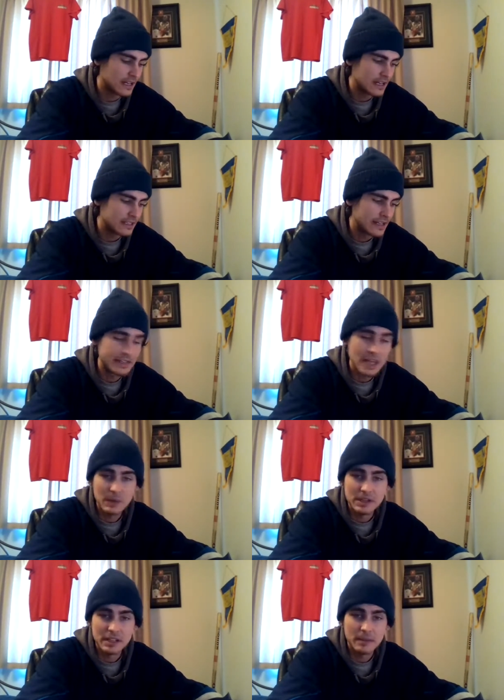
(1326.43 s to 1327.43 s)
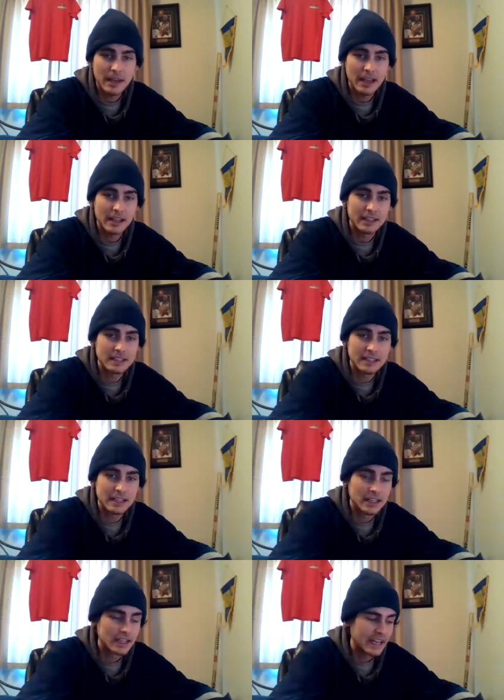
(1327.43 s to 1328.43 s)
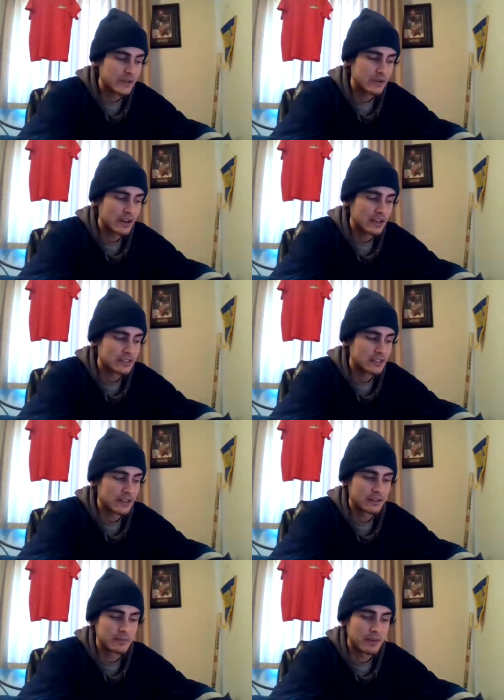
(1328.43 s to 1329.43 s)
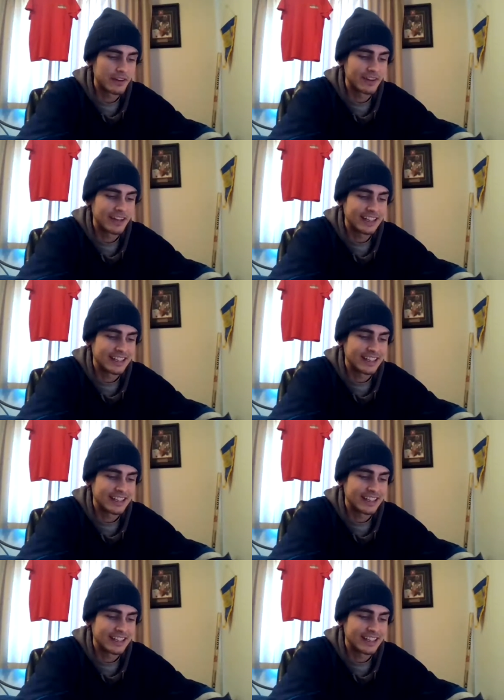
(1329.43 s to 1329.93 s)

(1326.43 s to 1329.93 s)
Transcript: Take that one to the bank and enjoy a nice dinner tomorrow night.